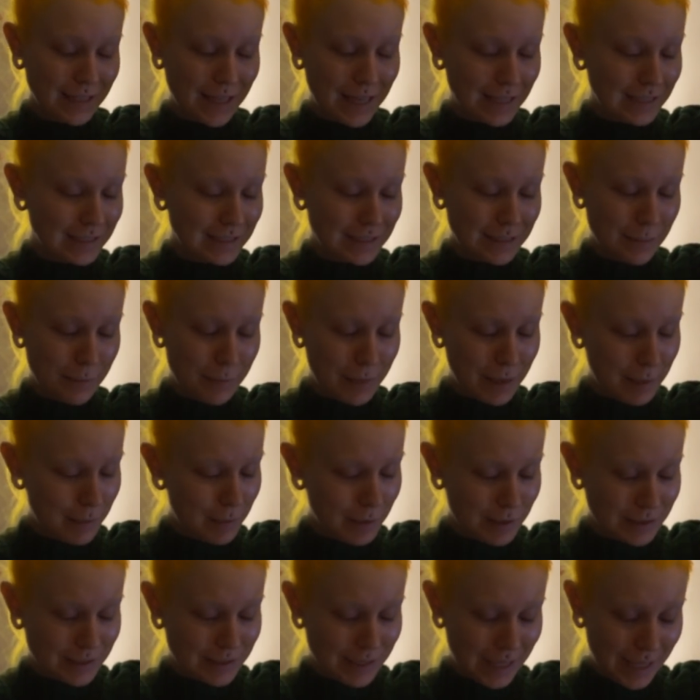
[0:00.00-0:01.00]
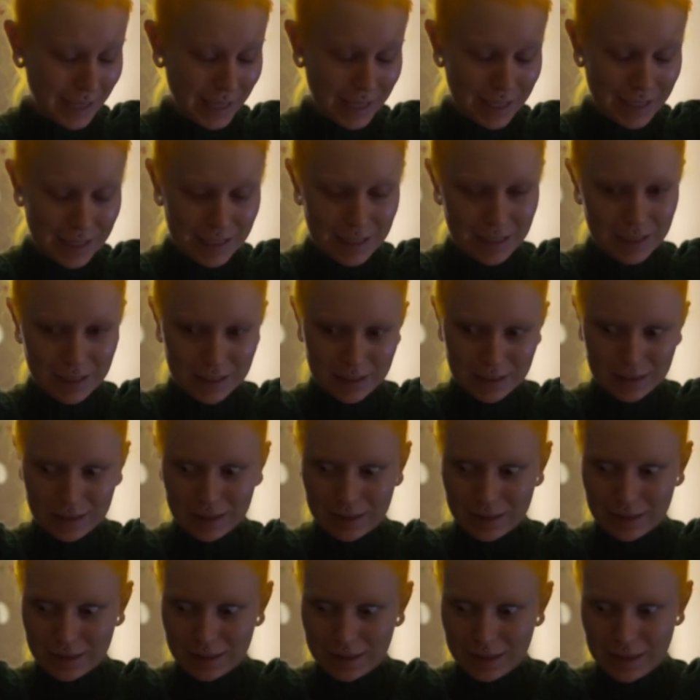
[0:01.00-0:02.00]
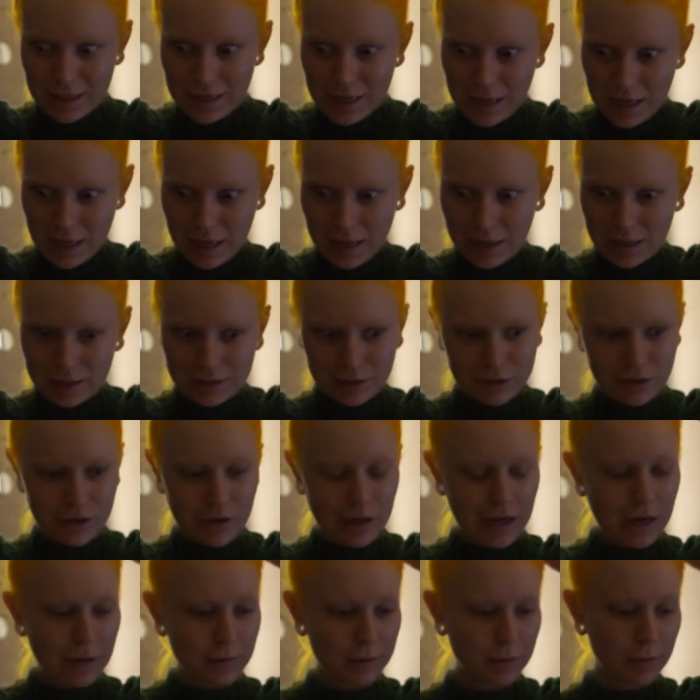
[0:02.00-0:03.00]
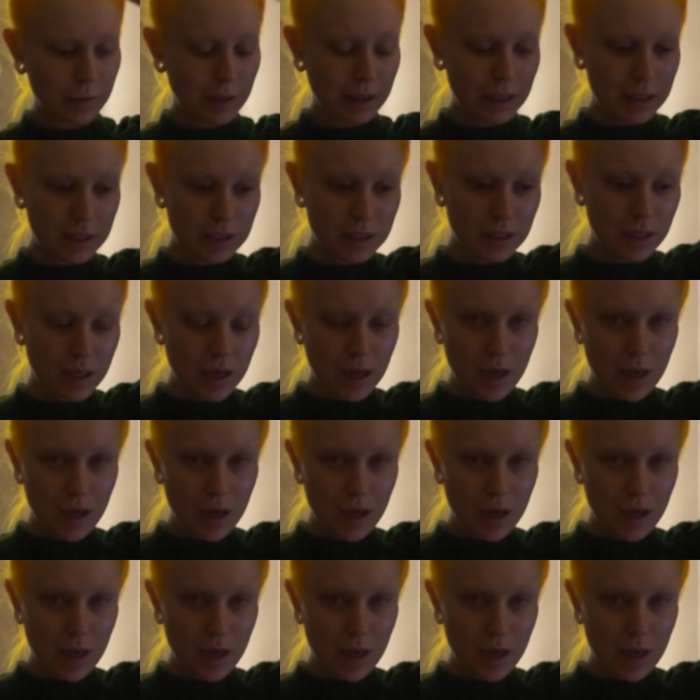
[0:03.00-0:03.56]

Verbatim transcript: as people say. Sorry, I'm Swedish.